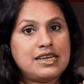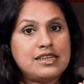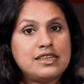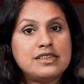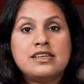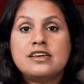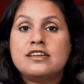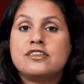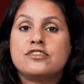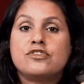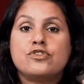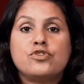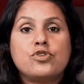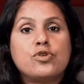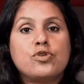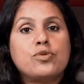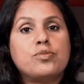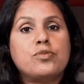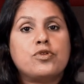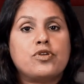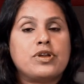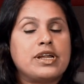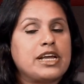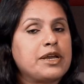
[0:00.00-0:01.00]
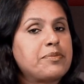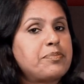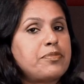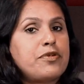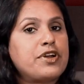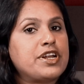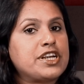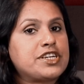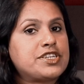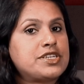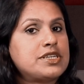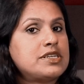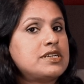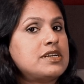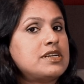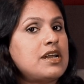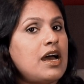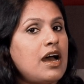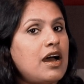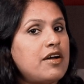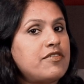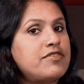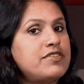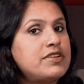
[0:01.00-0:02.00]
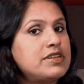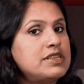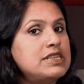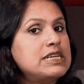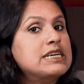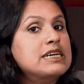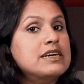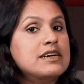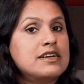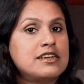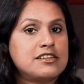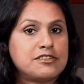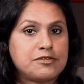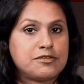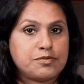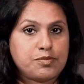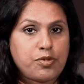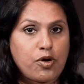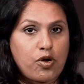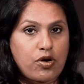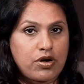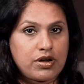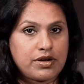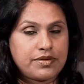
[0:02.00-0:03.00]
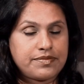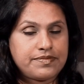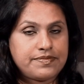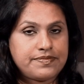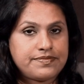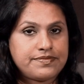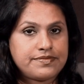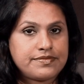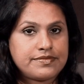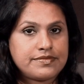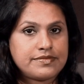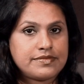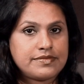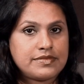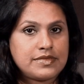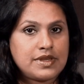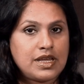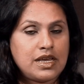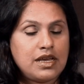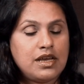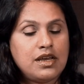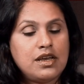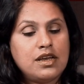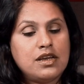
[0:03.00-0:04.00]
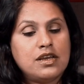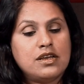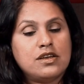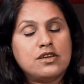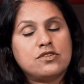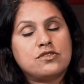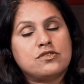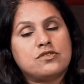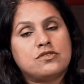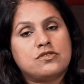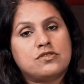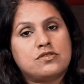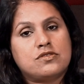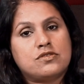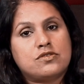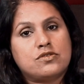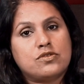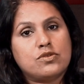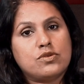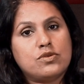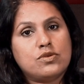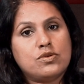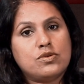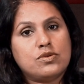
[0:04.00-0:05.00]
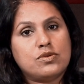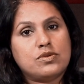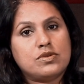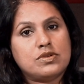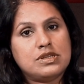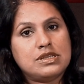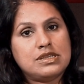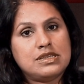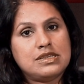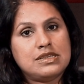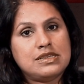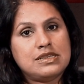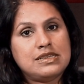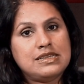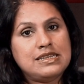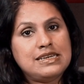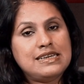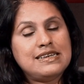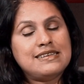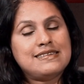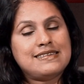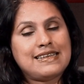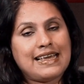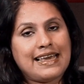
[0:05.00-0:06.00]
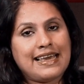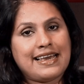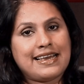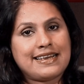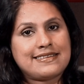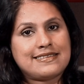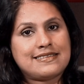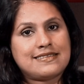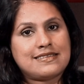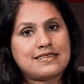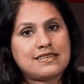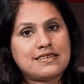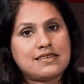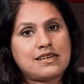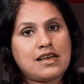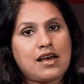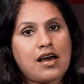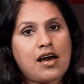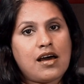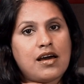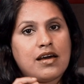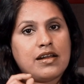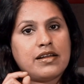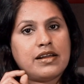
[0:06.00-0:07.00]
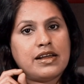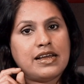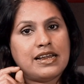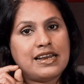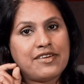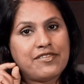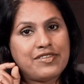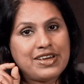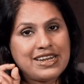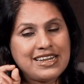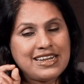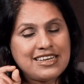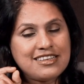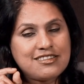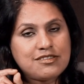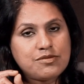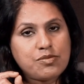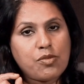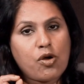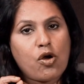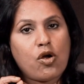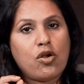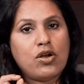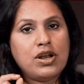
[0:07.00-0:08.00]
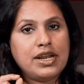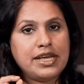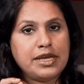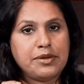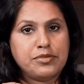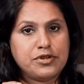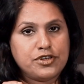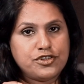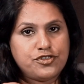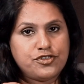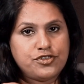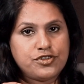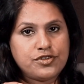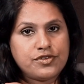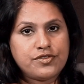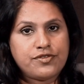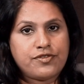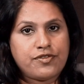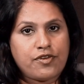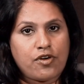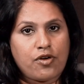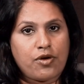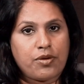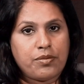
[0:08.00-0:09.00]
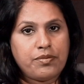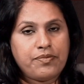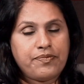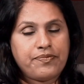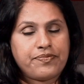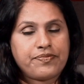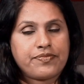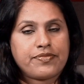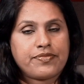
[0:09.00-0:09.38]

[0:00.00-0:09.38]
There is no more egg production after the girl is born. So these eggs are in a very small immature form,